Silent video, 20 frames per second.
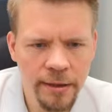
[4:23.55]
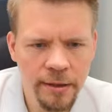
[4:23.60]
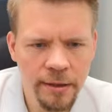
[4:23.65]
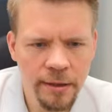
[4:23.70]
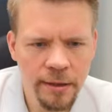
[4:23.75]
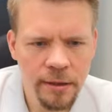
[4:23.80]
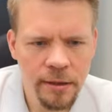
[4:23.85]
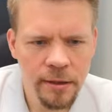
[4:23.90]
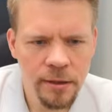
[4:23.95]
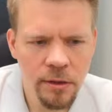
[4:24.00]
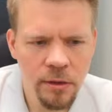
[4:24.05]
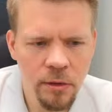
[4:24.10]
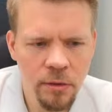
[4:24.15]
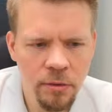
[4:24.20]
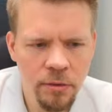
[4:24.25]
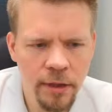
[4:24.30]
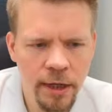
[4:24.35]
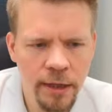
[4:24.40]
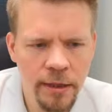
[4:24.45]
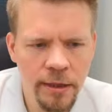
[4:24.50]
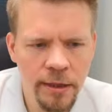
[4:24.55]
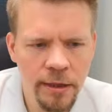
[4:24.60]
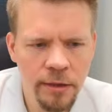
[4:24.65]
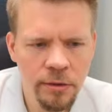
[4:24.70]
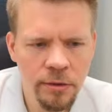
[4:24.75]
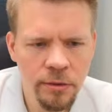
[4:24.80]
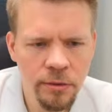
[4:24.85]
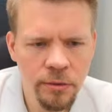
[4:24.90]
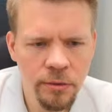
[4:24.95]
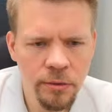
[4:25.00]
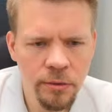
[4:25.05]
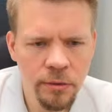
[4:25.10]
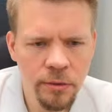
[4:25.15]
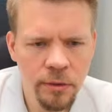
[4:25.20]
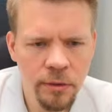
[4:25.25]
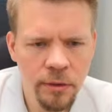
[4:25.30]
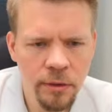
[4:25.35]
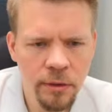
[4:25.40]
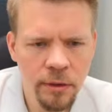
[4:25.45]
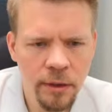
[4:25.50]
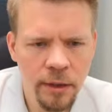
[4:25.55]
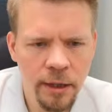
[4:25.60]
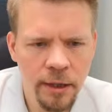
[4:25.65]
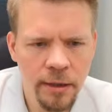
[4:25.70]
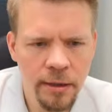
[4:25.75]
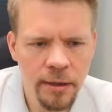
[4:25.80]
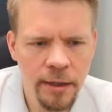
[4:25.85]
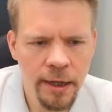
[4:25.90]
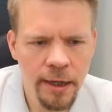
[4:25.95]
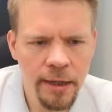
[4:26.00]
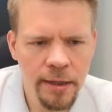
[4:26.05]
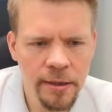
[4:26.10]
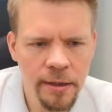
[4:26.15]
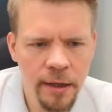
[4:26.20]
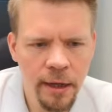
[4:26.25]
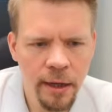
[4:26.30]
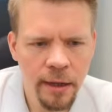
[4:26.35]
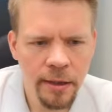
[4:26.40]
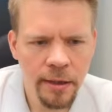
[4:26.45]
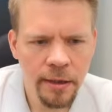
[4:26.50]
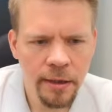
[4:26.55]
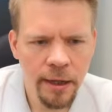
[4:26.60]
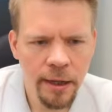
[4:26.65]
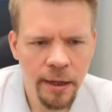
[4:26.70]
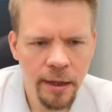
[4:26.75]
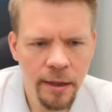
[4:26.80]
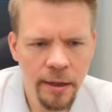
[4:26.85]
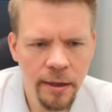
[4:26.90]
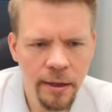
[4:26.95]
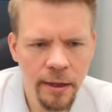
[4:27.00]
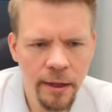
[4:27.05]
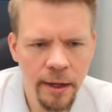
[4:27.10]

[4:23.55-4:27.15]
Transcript: So knight d2, he takes, I take,